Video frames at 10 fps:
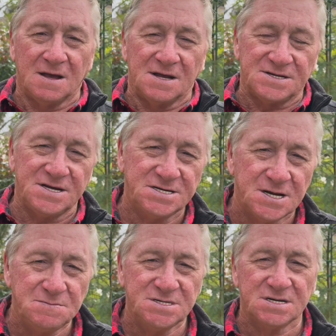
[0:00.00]

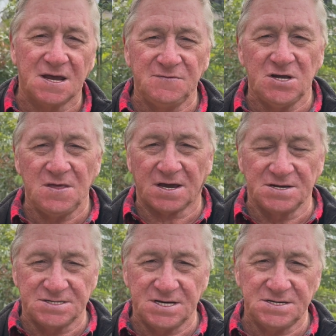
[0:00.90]
Systems give you the
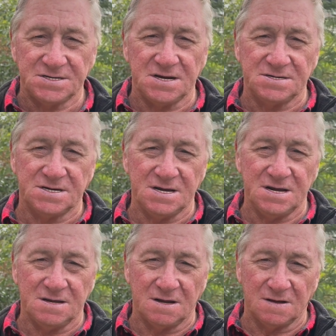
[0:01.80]

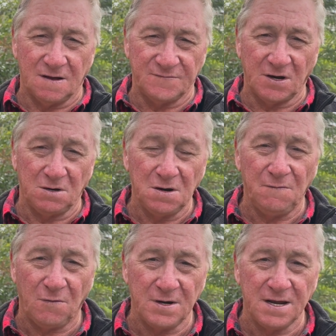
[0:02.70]
consistency of
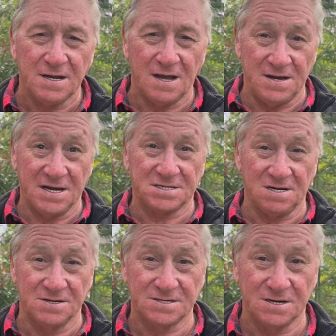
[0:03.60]
delivering an
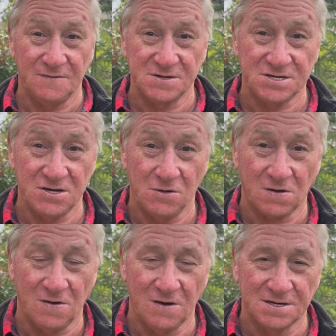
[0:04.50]
excellent service to your
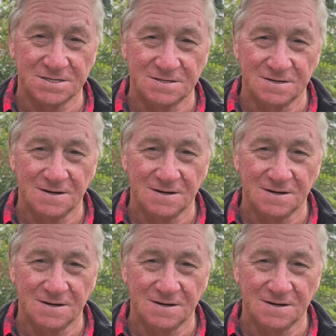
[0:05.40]
clients.